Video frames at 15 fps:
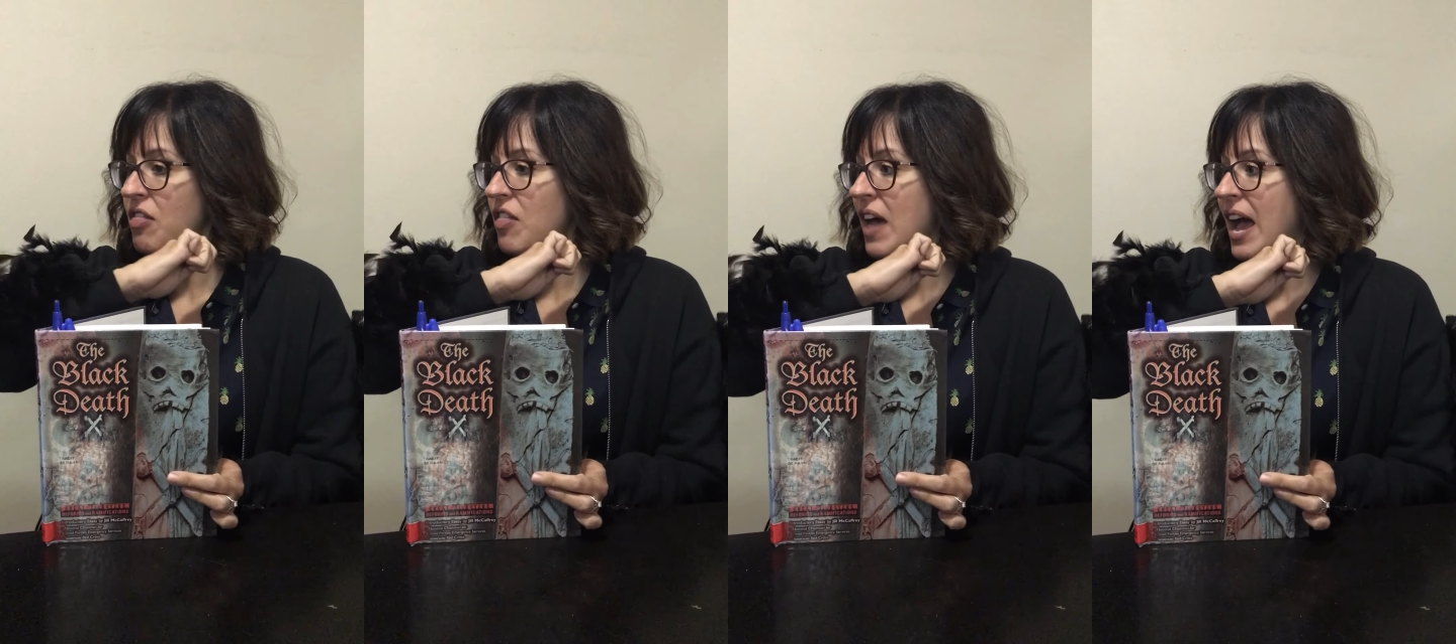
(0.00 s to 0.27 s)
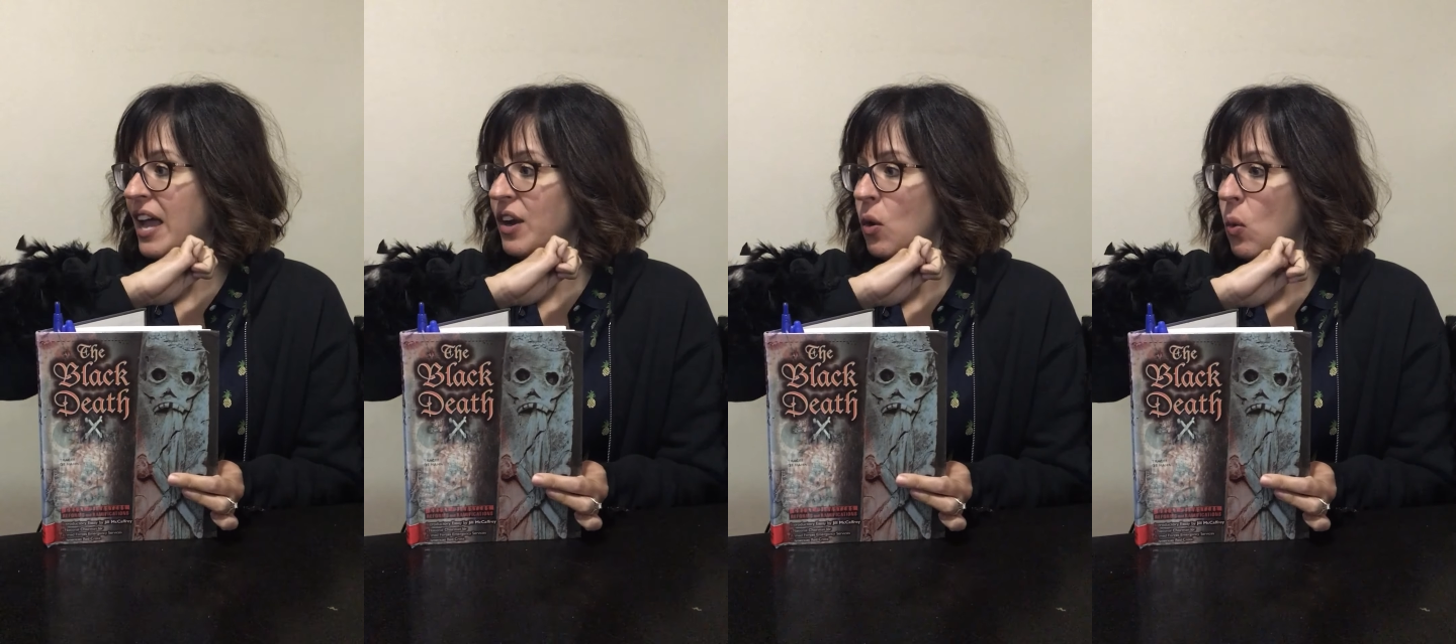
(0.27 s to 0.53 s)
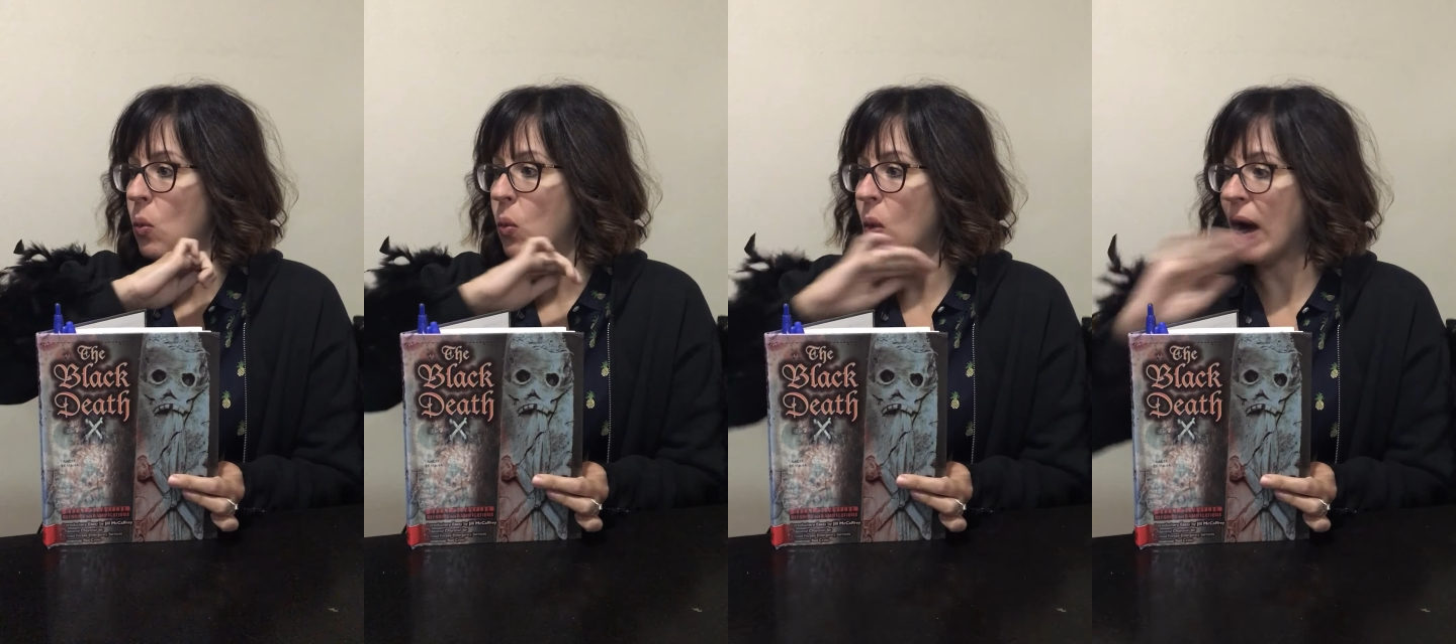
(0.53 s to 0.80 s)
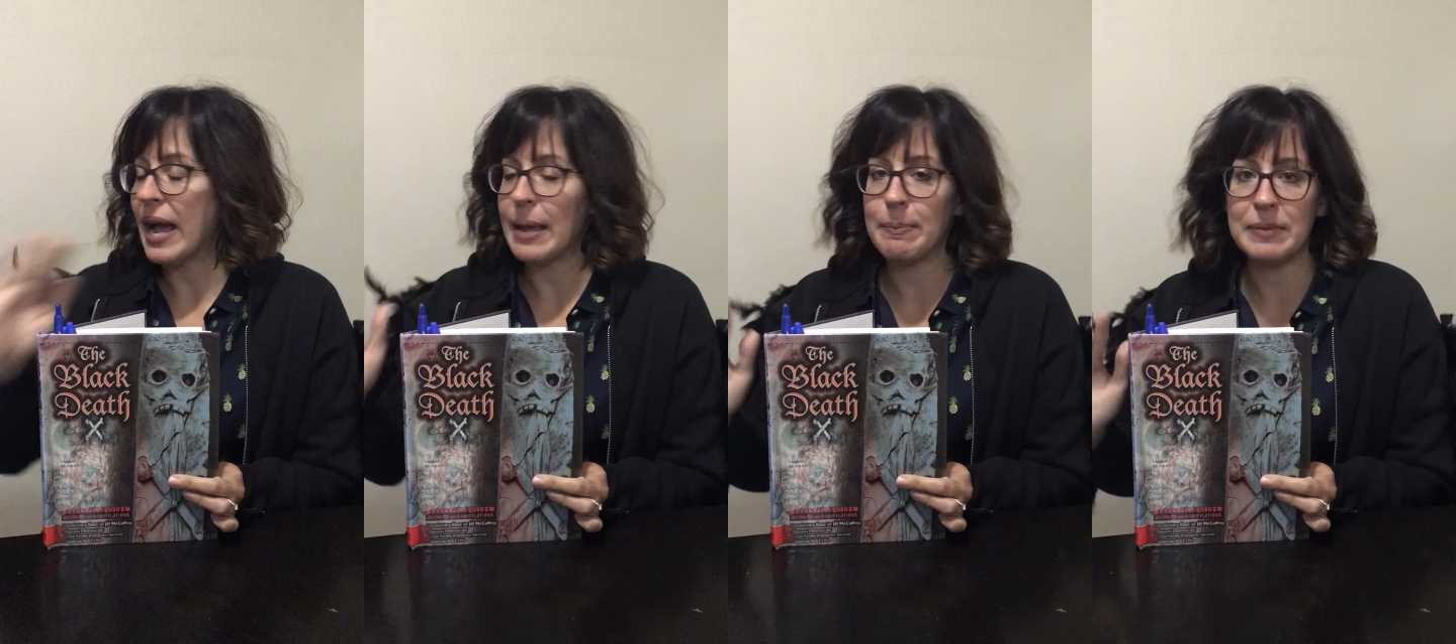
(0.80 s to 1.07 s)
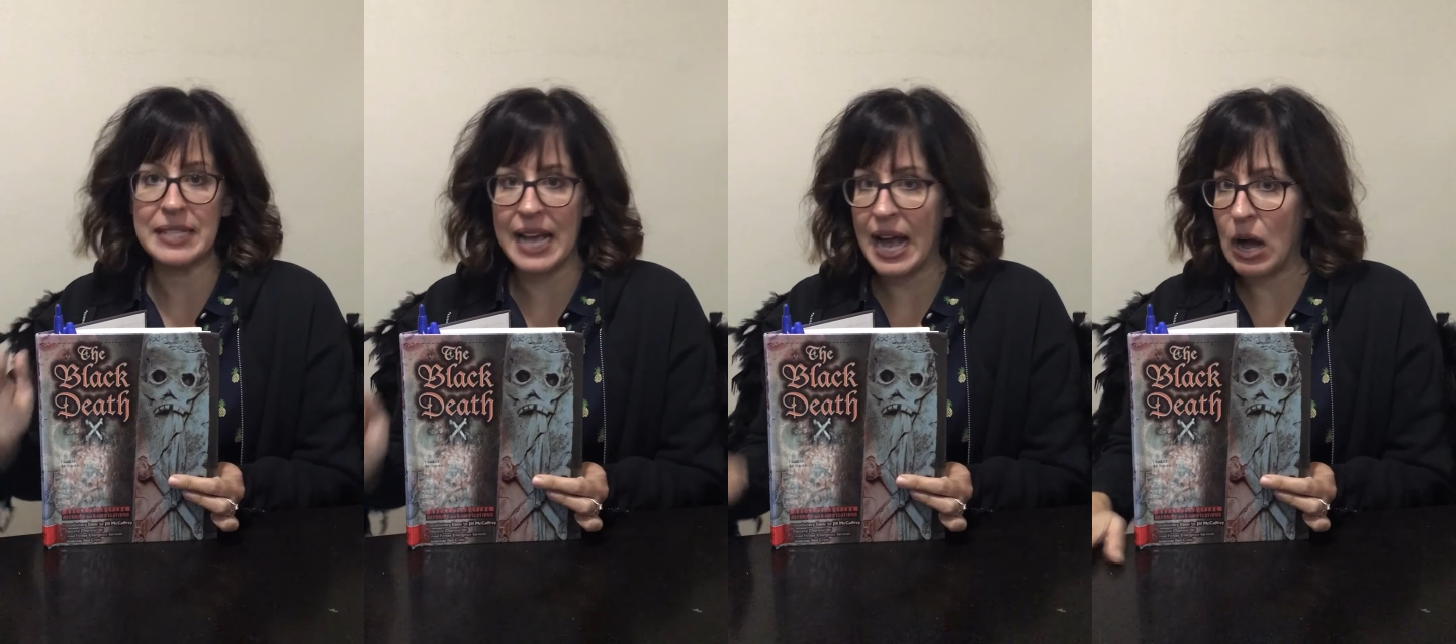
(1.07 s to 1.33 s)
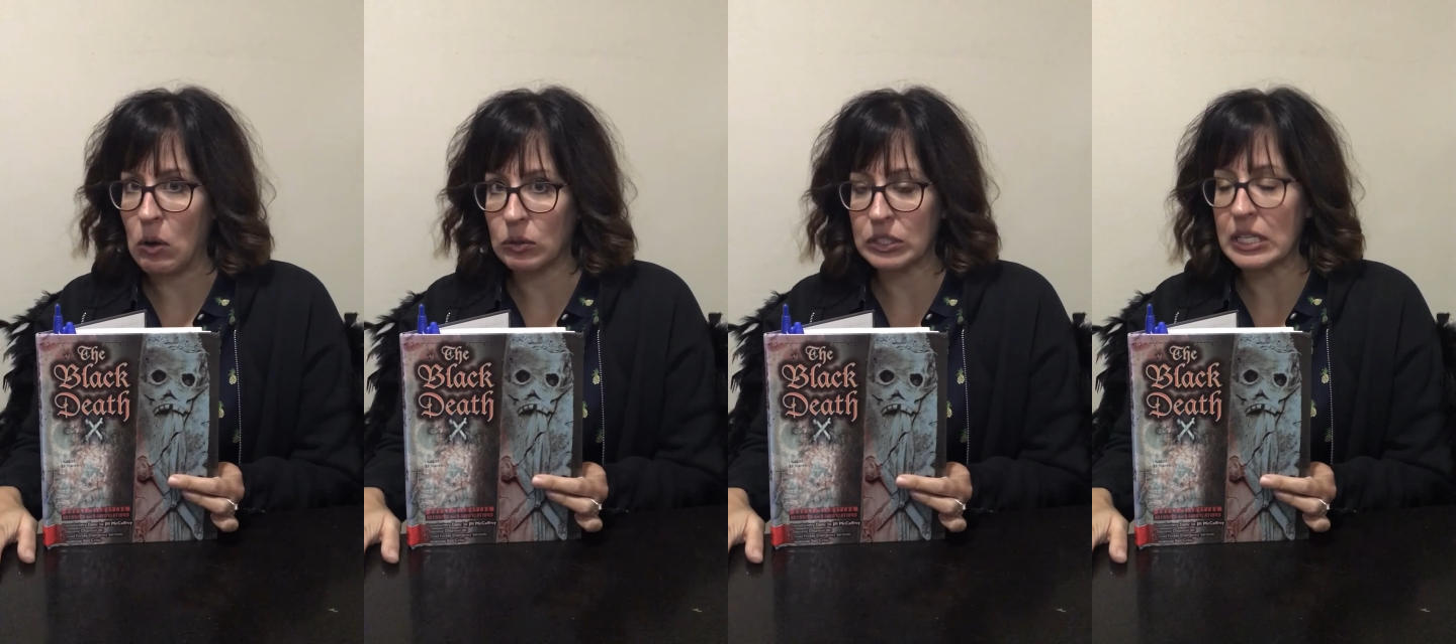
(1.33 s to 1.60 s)
that wiped
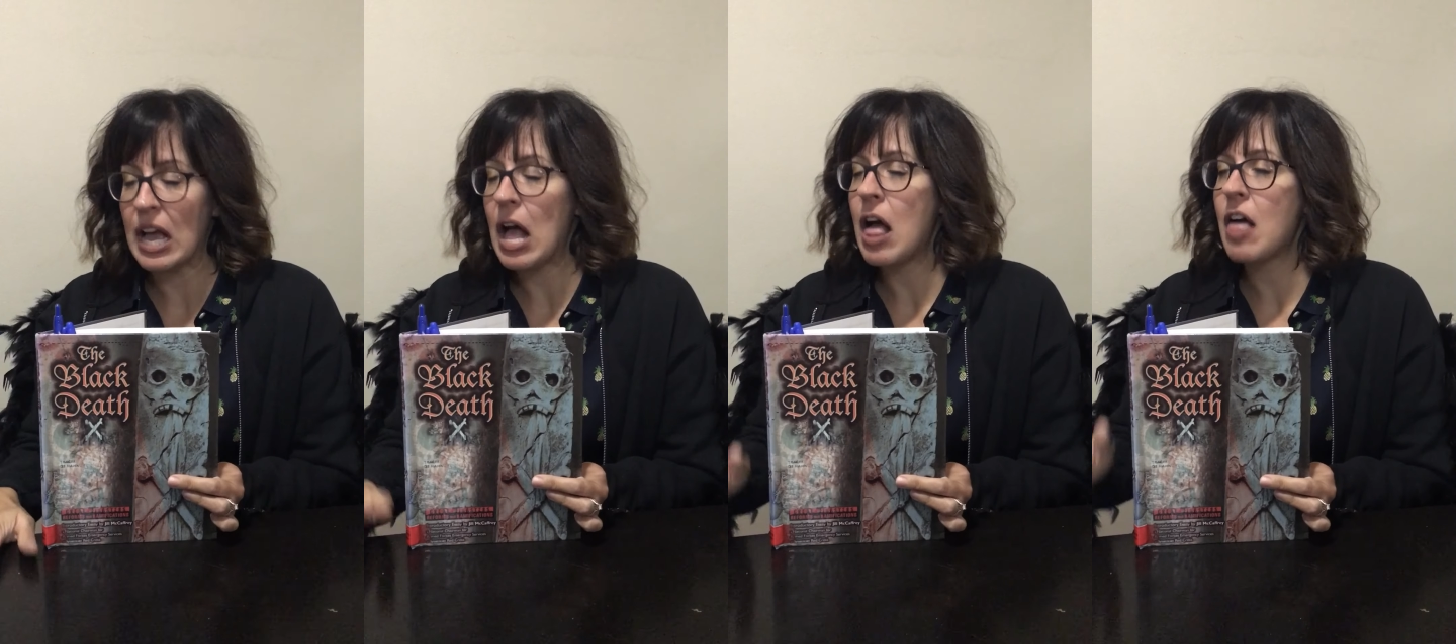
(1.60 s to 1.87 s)
out